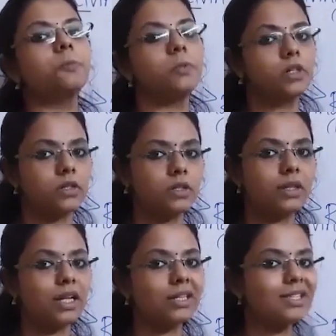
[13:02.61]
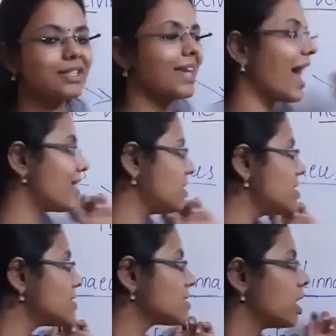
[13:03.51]
person, that is
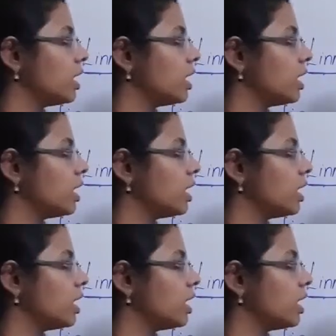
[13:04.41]
Carolus